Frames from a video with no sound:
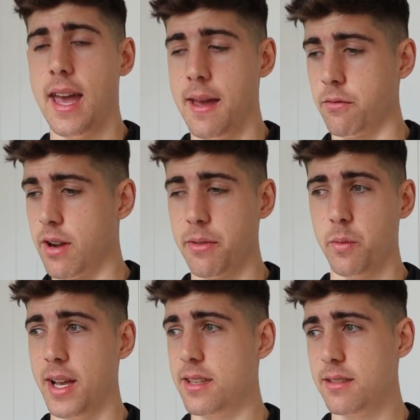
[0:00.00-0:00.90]
Grab the
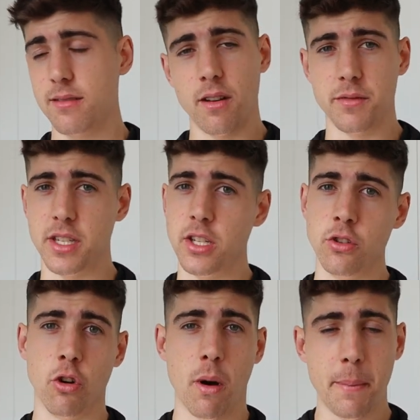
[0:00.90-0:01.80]
weights. Obviously, you
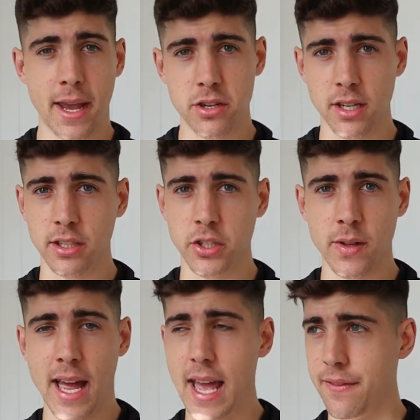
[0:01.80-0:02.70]
know what pace you can do
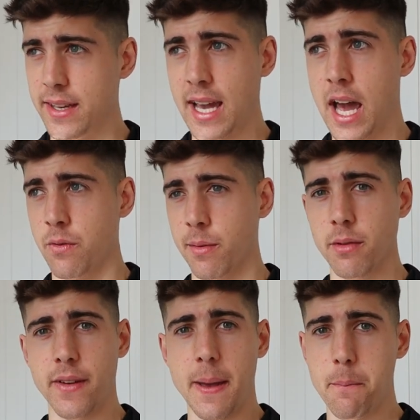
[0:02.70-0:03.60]
with that. If you can run
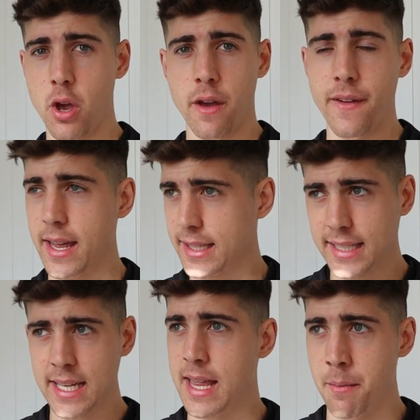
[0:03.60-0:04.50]
with it, perfect.
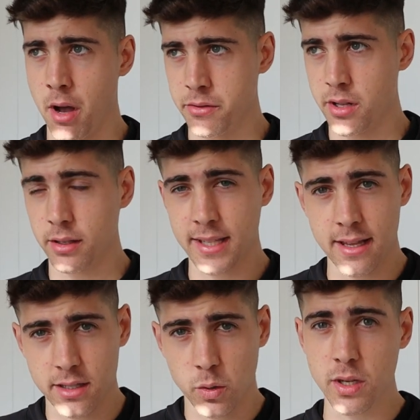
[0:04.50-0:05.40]
Keep them arms locked
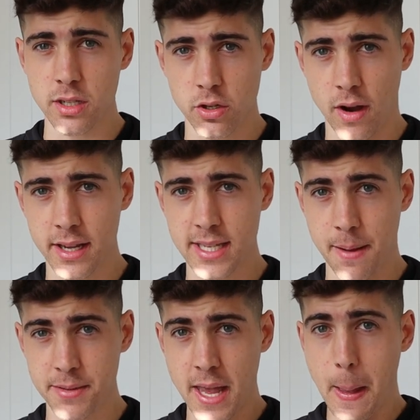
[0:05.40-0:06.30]
in. Squeeze your
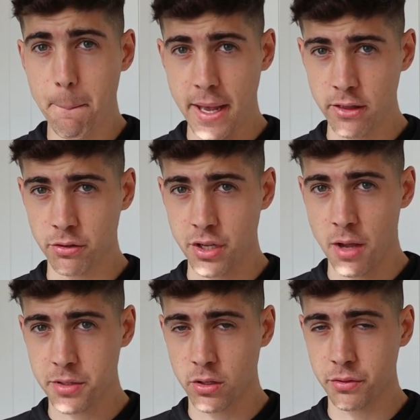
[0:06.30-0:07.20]
triceps. Pin those
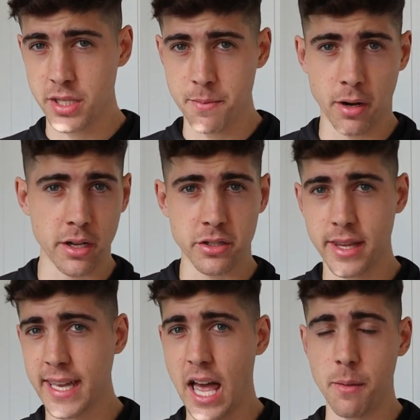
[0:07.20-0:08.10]
arms close to your body so
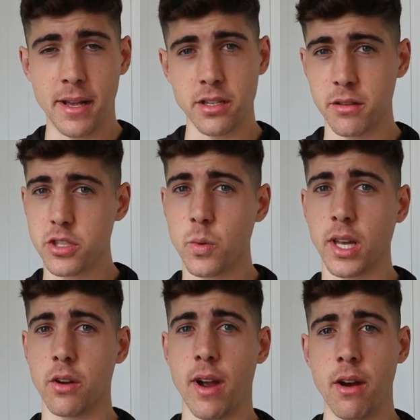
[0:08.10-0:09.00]
the kettlebells aren't
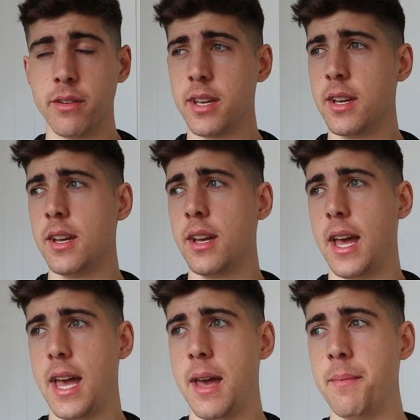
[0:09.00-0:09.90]
swinging around,
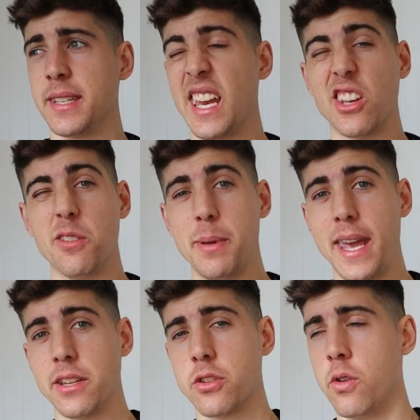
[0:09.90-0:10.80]
and get a good
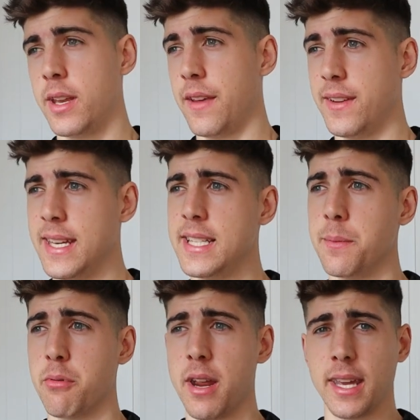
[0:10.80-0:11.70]
pace going. If you need
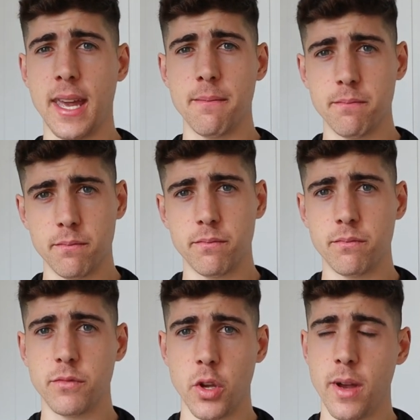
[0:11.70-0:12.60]
to break it,
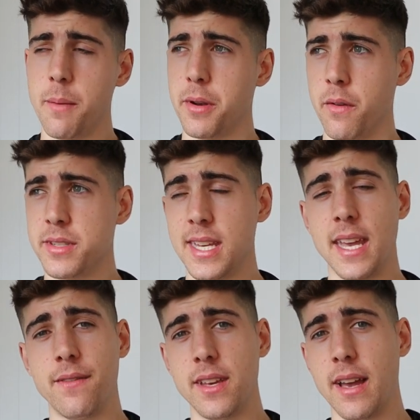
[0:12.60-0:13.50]
do it. But obviously,
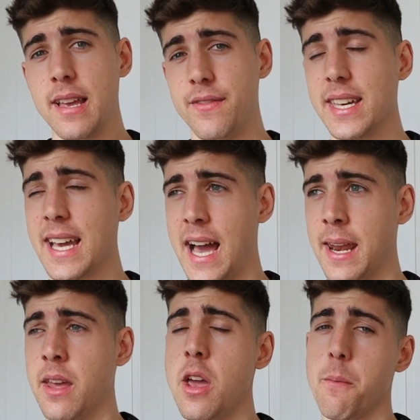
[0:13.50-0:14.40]
if you
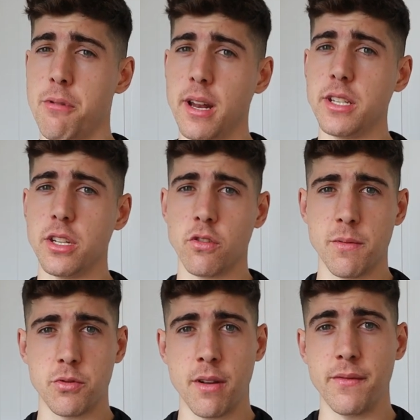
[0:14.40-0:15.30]
can, practice your
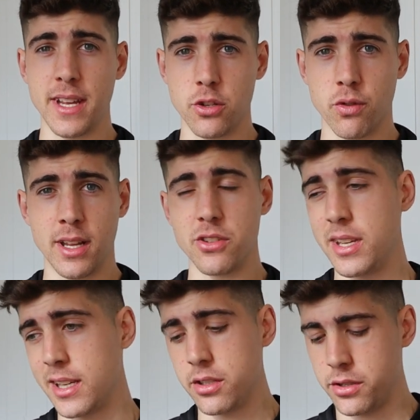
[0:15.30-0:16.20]
grip strength in training so
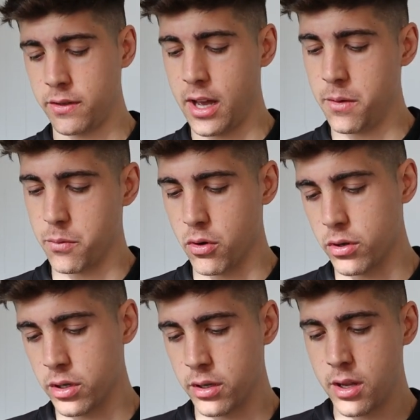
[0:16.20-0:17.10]
you can just do that
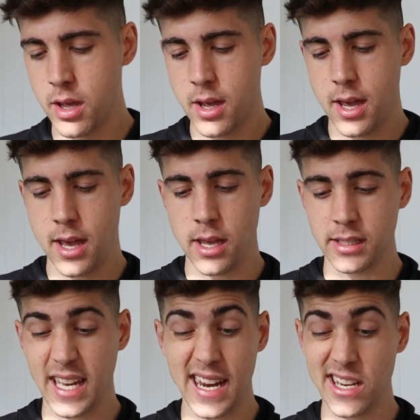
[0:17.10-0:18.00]
unbroken
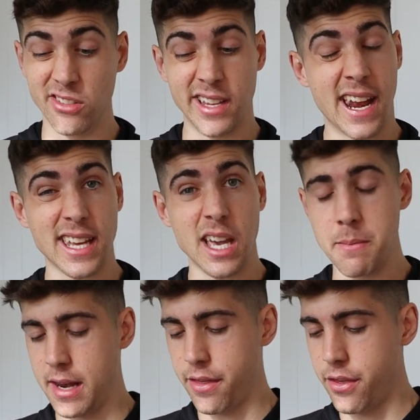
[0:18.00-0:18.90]
and get it in under like
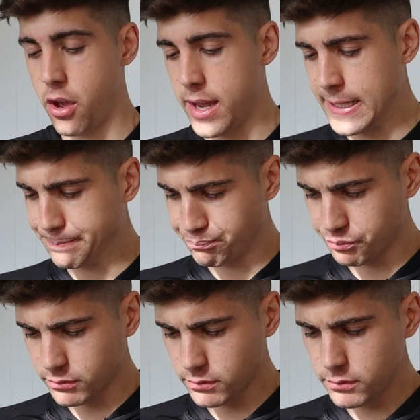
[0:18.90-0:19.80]
1:30.
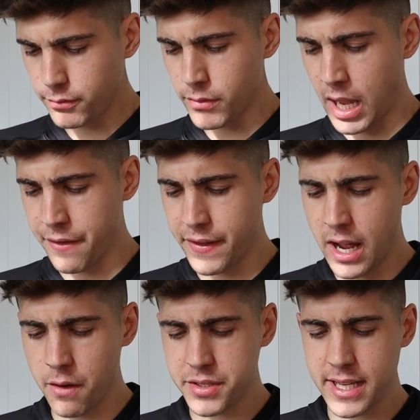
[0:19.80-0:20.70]
After
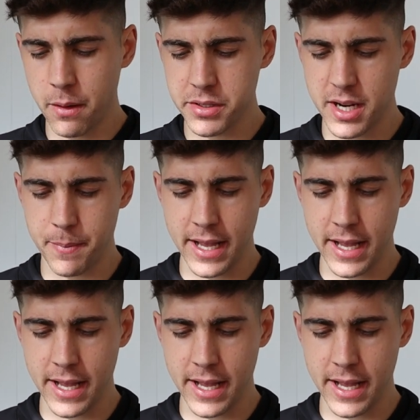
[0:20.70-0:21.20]
that, obviously, that wasn't a